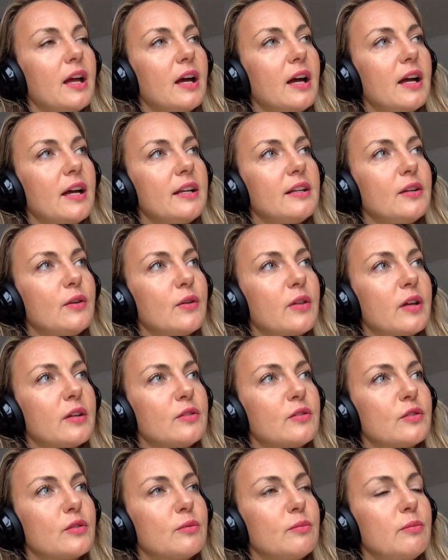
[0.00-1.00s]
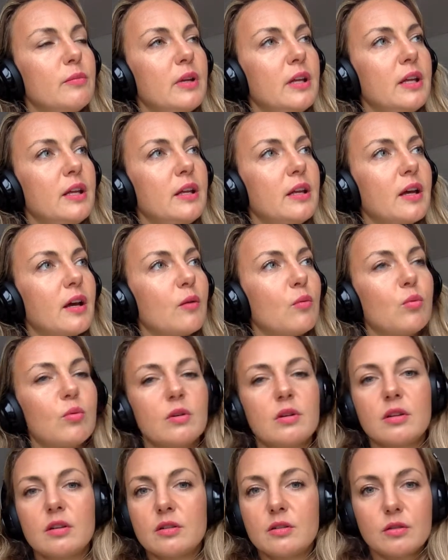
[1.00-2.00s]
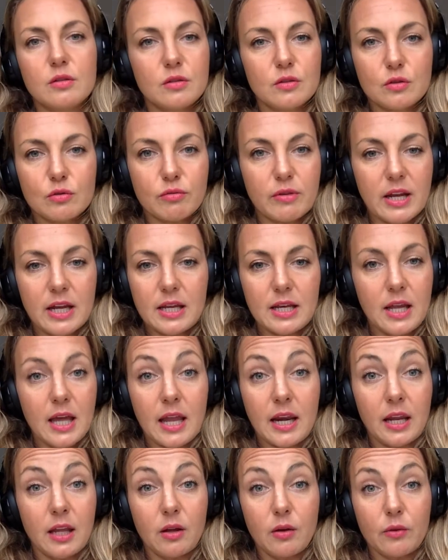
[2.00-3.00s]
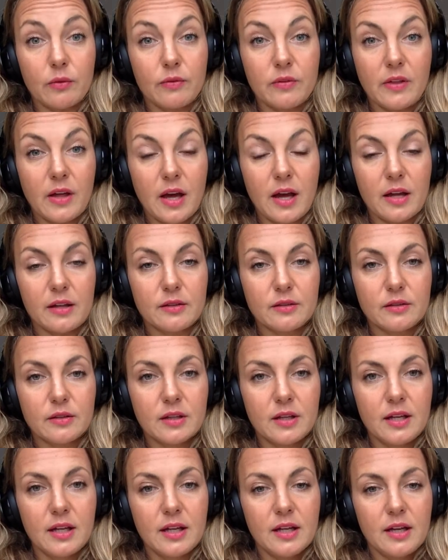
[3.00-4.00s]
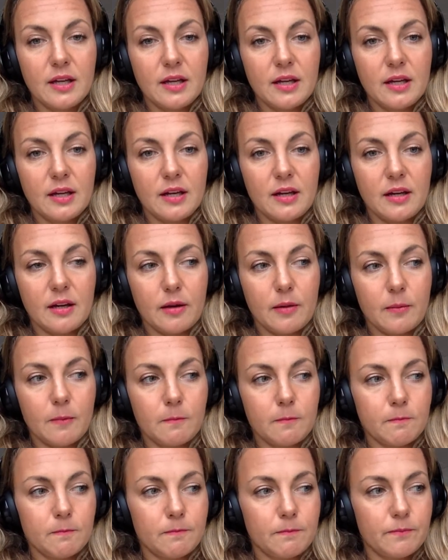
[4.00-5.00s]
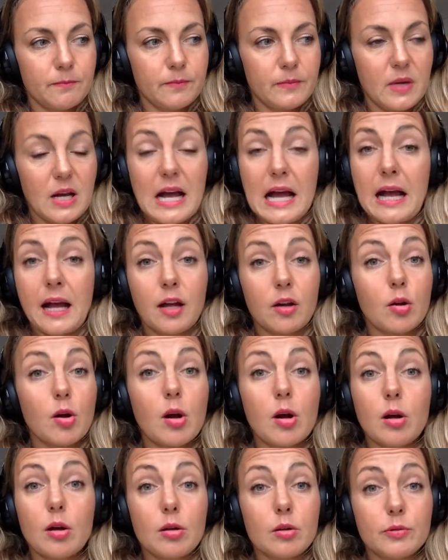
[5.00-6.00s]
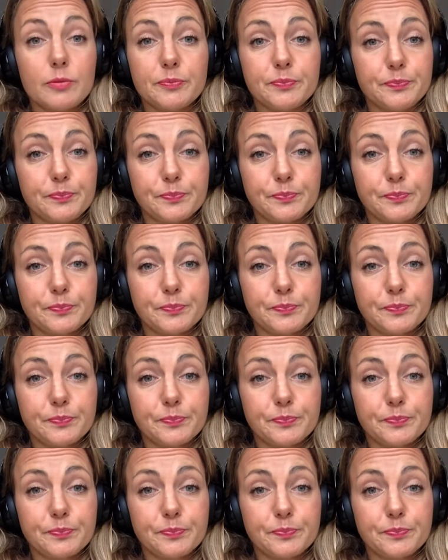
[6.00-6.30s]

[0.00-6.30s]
know that to me, I wouldn't trade any of that at all.